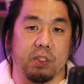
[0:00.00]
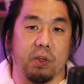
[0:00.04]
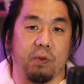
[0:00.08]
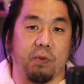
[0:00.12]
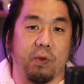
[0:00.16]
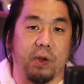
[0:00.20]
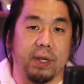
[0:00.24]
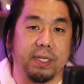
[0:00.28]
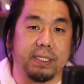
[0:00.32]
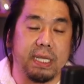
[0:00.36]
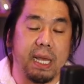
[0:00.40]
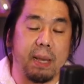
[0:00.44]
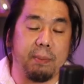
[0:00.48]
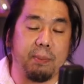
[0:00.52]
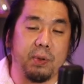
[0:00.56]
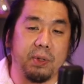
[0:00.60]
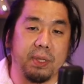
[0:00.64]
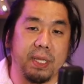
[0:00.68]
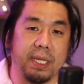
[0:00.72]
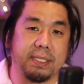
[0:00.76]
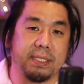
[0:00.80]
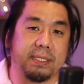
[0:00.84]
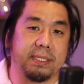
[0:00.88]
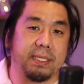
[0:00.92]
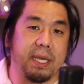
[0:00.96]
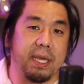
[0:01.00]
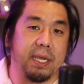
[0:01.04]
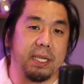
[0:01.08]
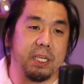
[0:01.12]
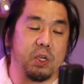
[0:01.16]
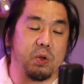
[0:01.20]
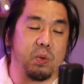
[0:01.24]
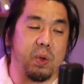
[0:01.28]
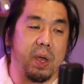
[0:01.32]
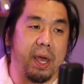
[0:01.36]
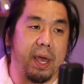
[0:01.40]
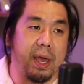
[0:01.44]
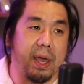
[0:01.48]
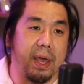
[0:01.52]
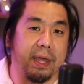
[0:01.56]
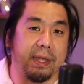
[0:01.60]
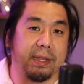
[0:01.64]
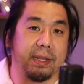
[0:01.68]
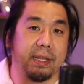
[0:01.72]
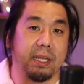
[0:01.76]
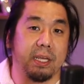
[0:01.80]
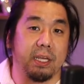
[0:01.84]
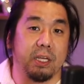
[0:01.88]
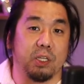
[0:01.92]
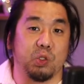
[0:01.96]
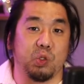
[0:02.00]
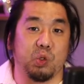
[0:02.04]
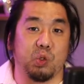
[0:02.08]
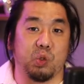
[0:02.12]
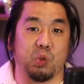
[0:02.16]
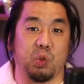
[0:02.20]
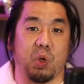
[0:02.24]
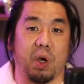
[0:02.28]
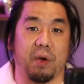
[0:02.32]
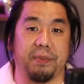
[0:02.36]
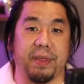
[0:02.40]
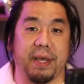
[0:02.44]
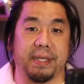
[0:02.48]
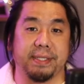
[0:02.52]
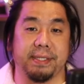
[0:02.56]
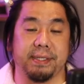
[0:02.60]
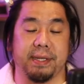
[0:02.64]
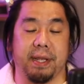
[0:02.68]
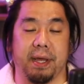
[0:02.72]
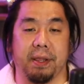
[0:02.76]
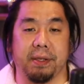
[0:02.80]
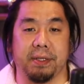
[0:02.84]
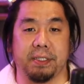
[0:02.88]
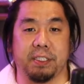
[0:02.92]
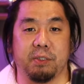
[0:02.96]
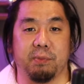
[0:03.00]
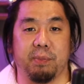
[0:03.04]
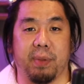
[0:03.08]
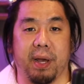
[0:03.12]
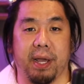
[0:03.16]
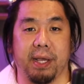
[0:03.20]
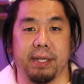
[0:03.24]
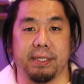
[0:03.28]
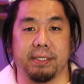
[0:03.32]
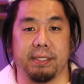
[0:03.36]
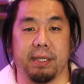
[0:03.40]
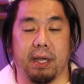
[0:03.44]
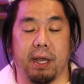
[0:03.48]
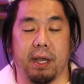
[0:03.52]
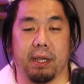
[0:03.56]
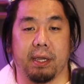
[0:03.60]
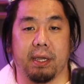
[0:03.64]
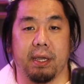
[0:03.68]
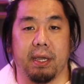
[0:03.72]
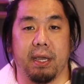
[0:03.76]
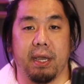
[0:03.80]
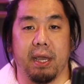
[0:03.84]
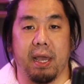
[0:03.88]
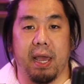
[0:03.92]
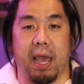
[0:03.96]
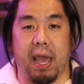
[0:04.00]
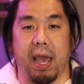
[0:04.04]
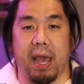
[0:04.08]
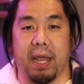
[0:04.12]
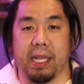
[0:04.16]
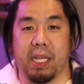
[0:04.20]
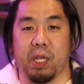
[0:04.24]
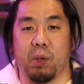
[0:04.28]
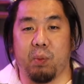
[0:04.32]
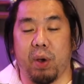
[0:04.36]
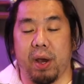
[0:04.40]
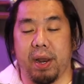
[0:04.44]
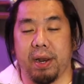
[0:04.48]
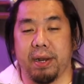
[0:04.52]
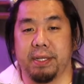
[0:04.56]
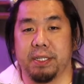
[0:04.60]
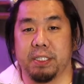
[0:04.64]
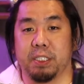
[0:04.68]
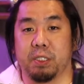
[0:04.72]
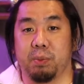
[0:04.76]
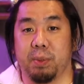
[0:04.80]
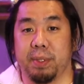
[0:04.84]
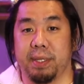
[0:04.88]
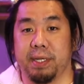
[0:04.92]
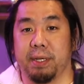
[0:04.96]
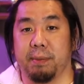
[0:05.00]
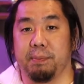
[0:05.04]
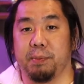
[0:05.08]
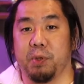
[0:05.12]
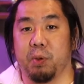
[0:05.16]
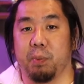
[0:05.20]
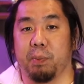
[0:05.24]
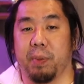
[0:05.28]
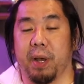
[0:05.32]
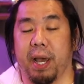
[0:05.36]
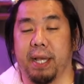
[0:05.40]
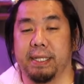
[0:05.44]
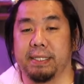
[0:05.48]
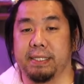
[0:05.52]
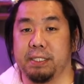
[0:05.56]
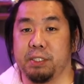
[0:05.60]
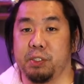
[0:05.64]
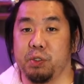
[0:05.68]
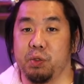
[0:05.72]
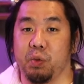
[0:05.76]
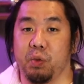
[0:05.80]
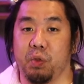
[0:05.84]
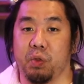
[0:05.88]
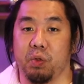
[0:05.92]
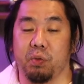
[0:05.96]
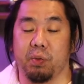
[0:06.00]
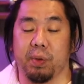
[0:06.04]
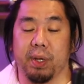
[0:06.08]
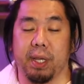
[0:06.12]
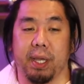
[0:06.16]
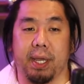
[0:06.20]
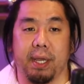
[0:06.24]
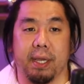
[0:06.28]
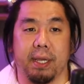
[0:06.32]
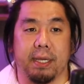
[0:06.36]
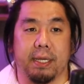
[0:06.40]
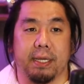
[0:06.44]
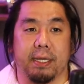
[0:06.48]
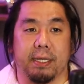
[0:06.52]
for example, let's say you had $12,000 to buy a stock and you wanted to split up your buys into three.